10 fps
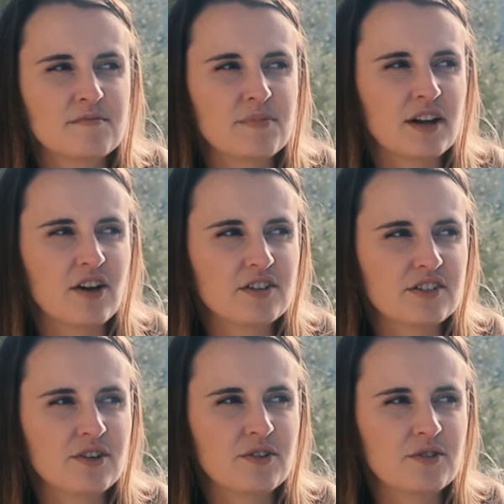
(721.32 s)
but
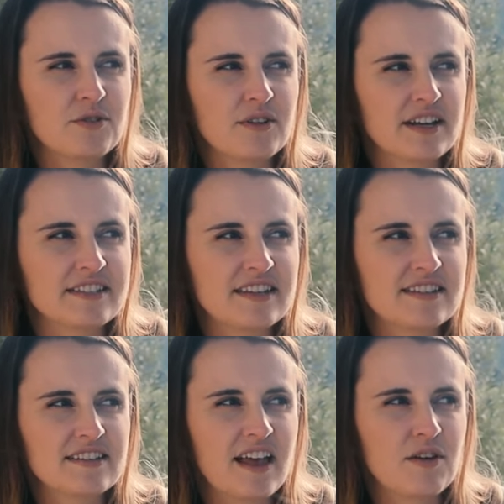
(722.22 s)
also a
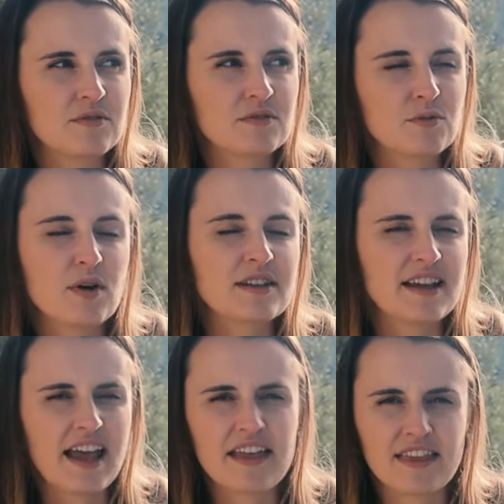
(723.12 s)
season that one
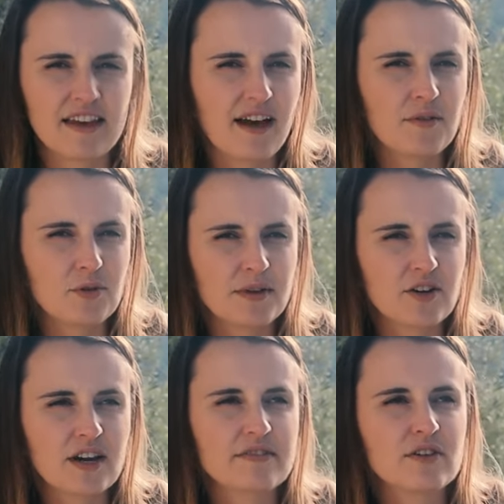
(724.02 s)
day I think I will be
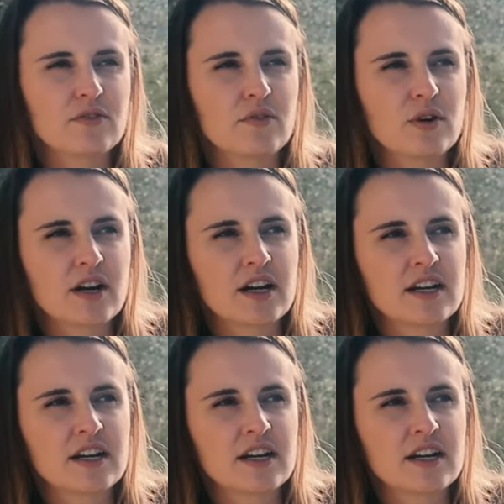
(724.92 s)
grateful for.